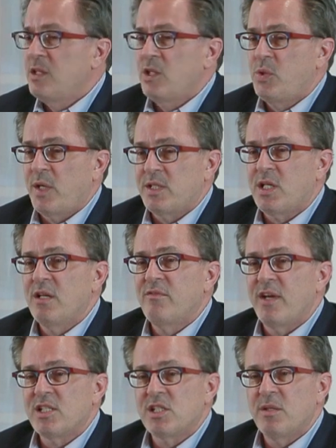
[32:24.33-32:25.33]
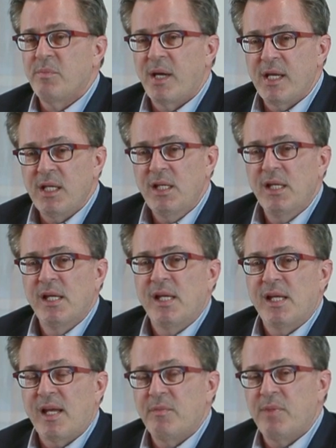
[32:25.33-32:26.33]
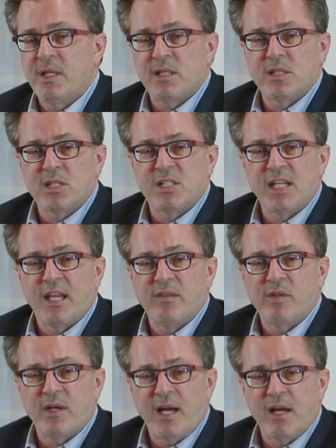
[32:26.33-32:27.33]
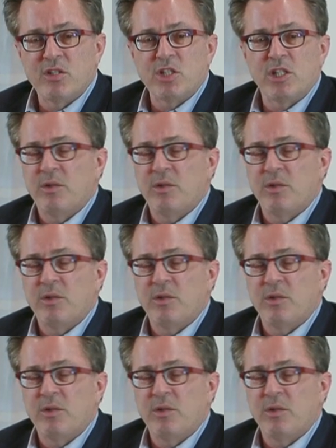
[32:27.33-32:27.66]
The trust can invest the money. And because of the sale of your house,